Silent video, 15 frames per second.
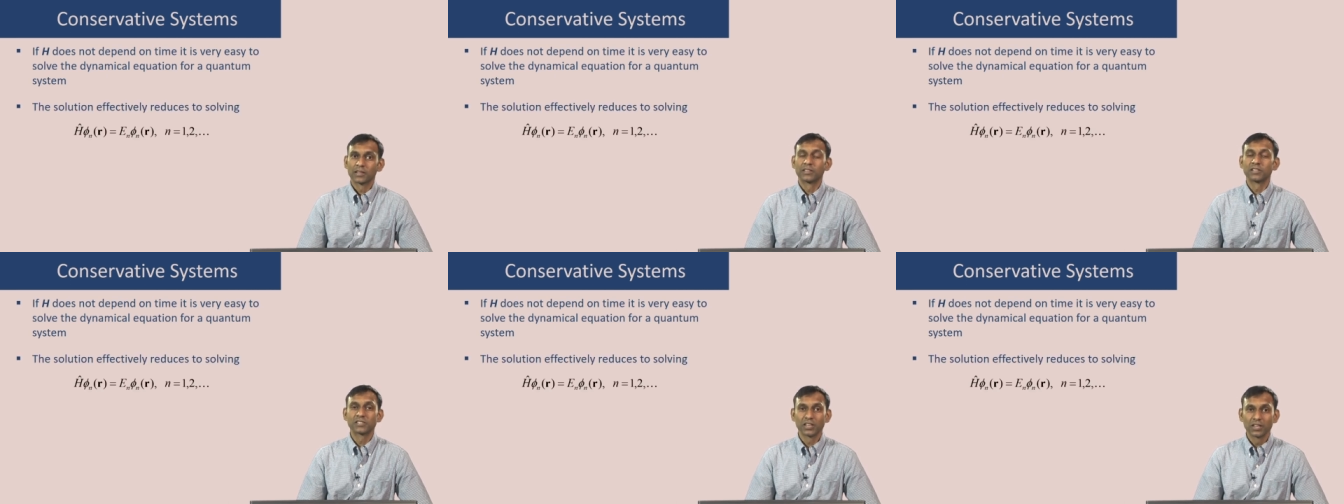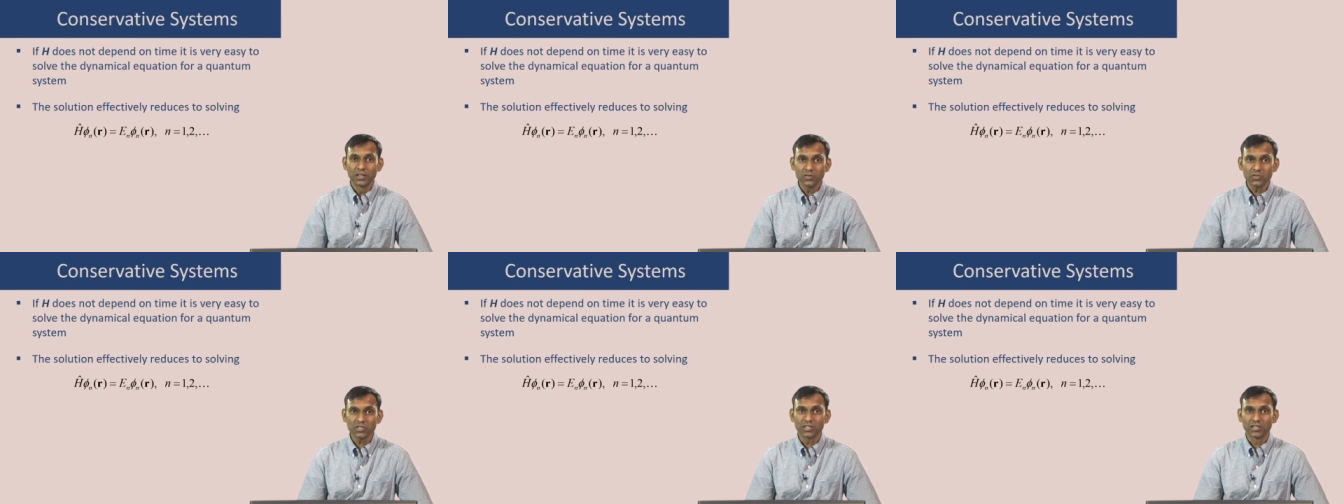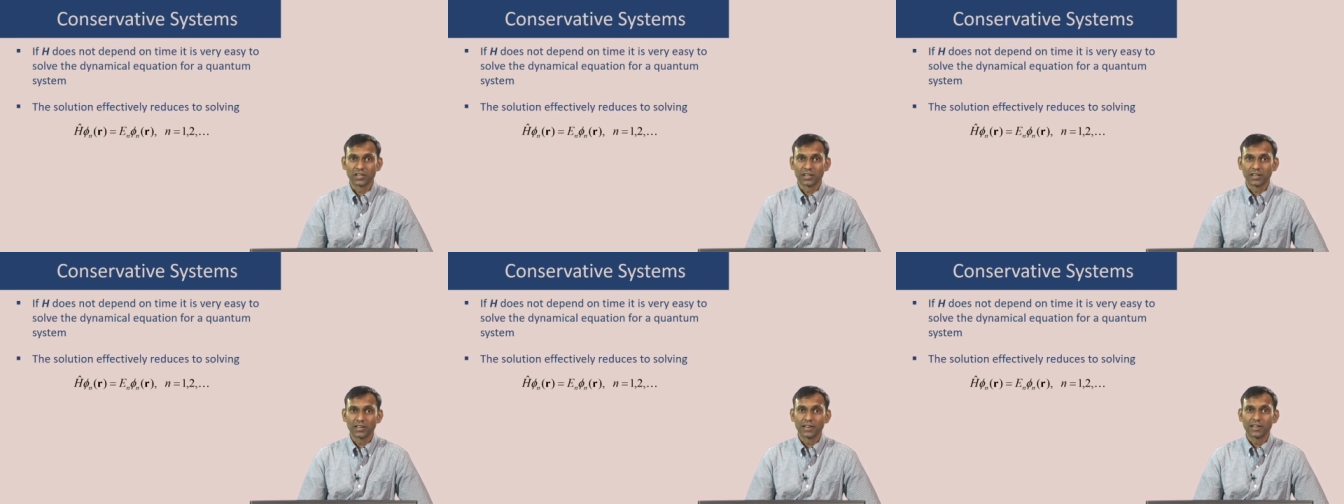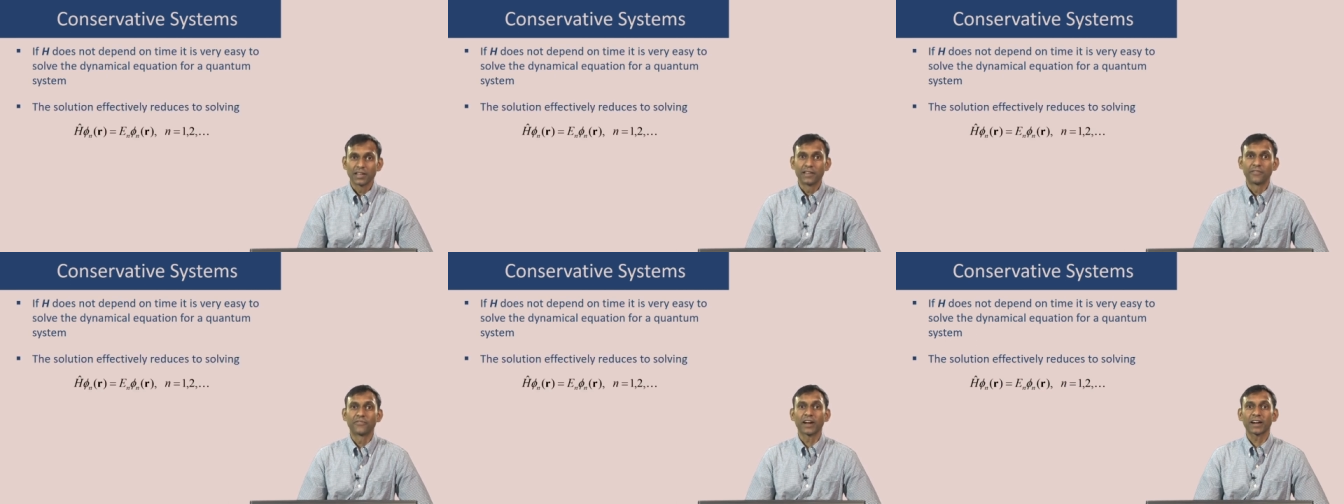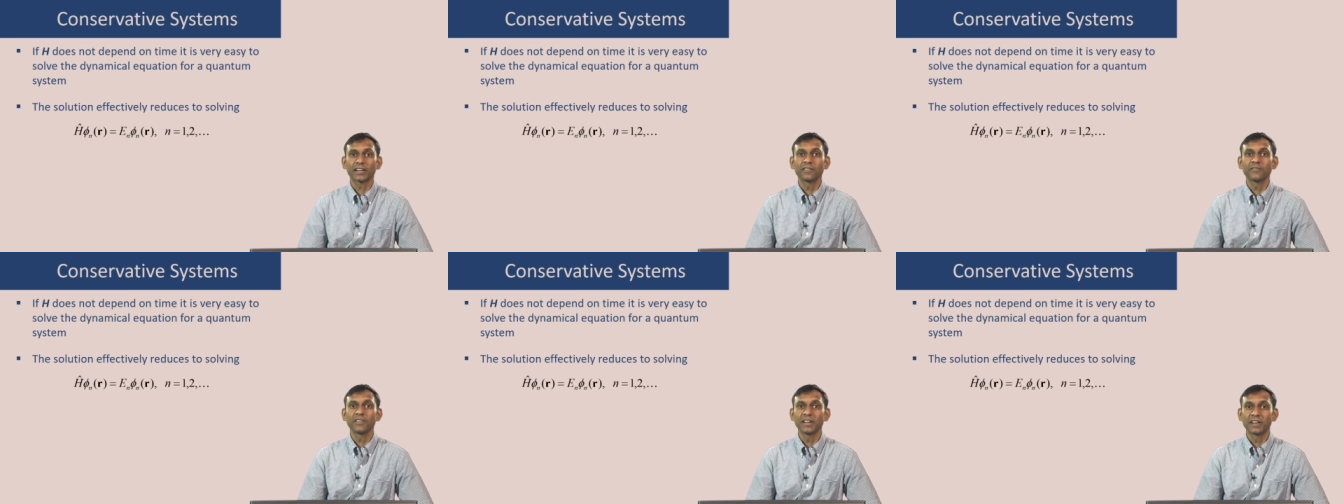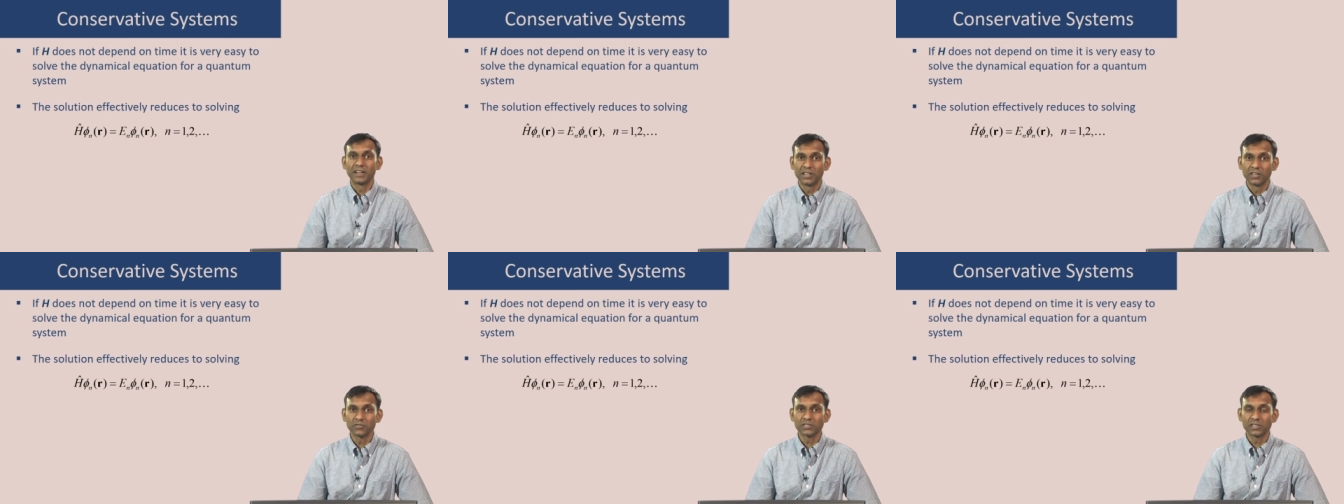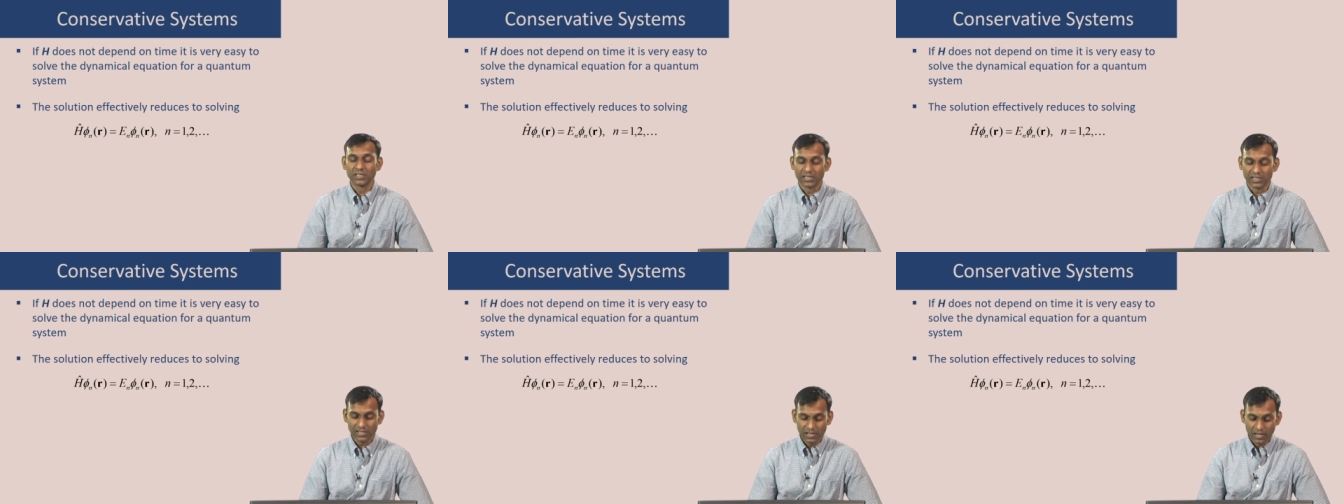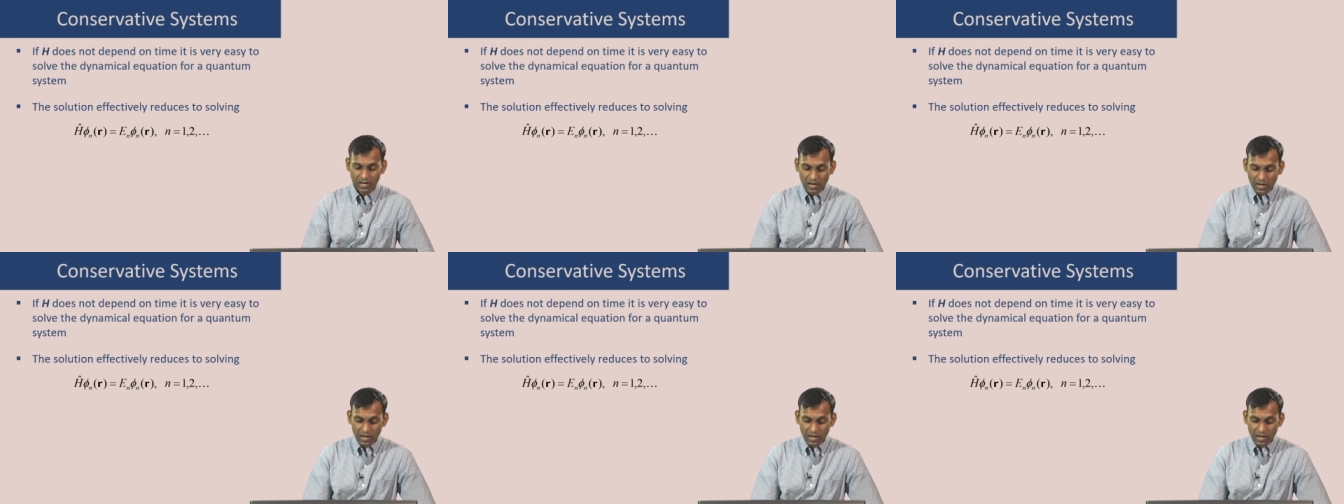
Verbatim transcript: The solution effectively reduces